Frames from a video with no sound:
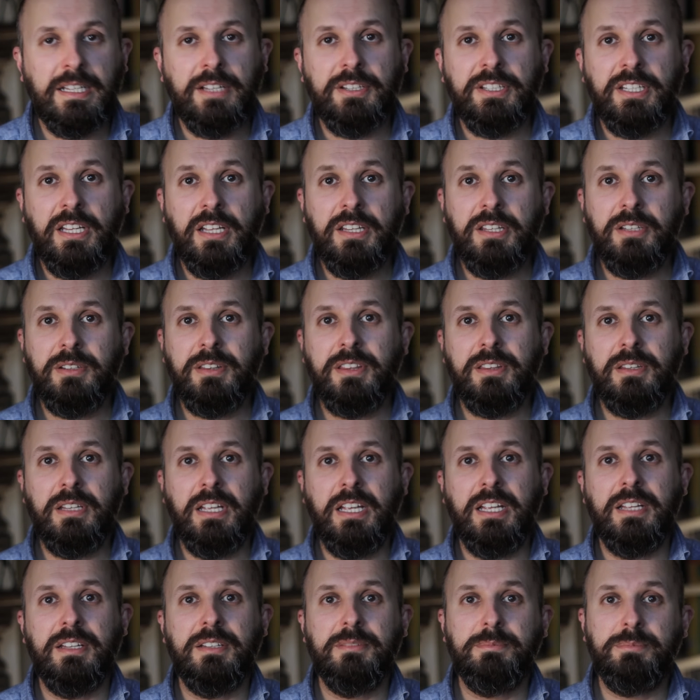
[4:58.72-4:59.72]
Now the other
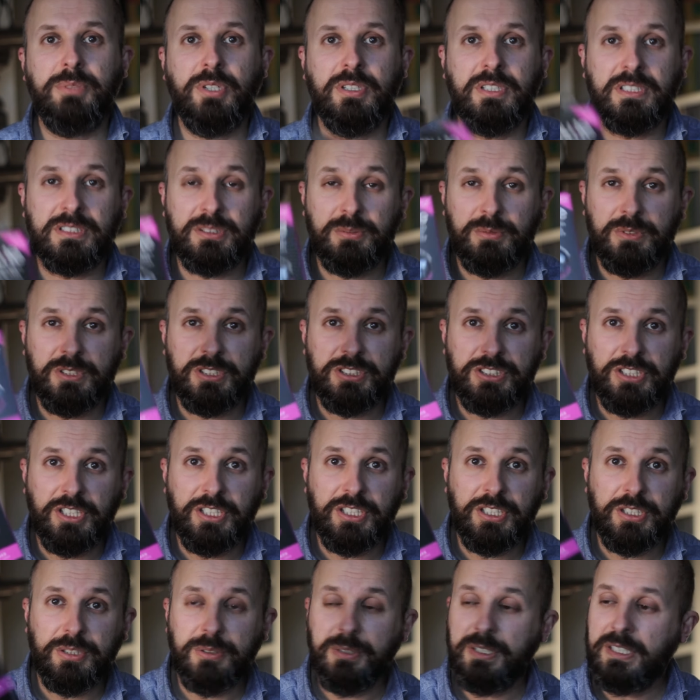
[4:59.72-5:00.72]
product I want to show
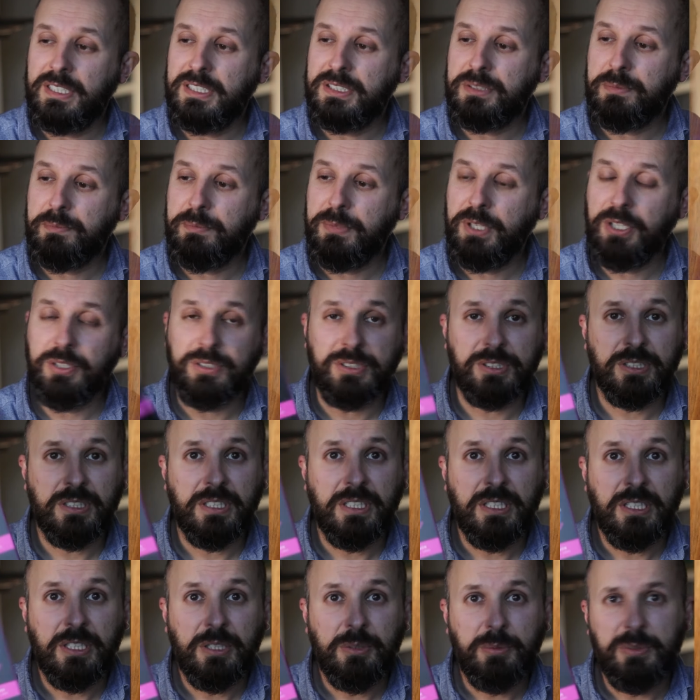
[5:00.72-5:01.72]
you is Mute,
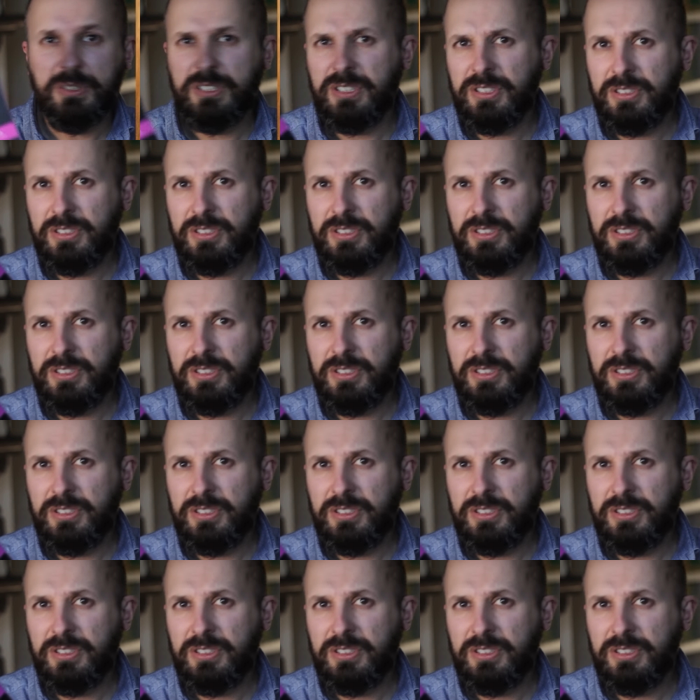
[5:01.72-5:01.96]
which